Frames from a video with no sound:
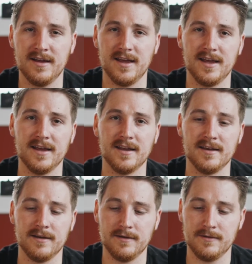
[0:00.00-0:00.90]

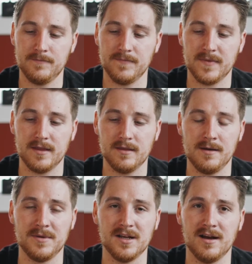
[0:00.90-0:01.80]
and
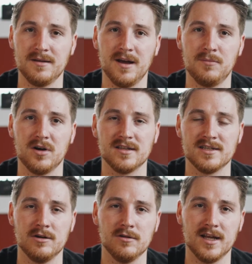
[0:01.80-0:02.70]
I mean, I brought
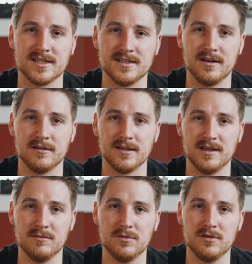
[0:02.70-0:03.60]
this out last night on the
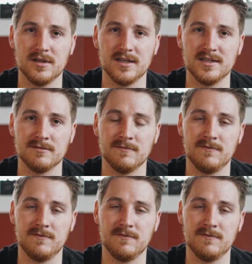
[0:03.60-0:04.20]
gimbal and did some